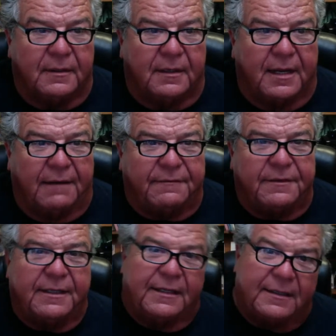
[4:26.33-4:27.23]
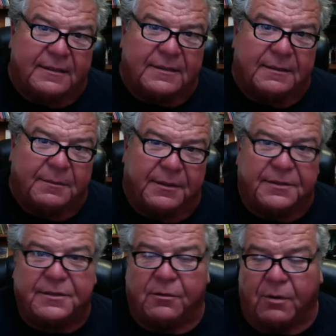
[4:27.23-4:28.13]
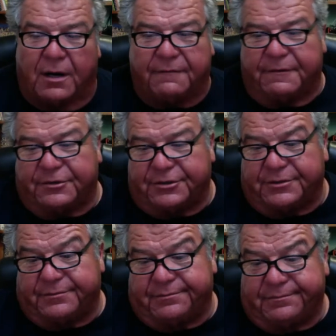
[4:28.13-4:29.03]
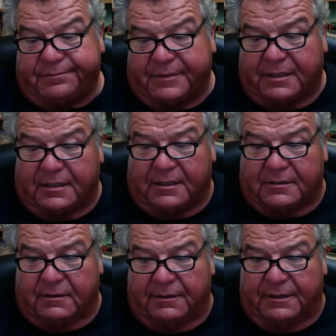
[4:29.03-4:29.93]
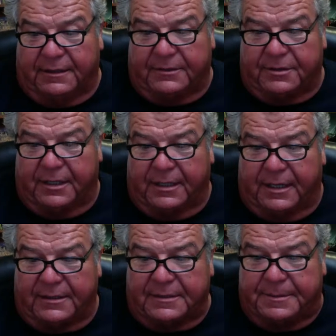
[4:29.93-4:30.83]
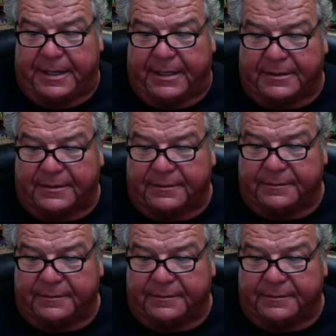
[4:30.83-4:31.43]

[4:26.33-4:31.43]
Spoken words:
after the end of December, there's no rock fishing. So I think you can try to catch his bass.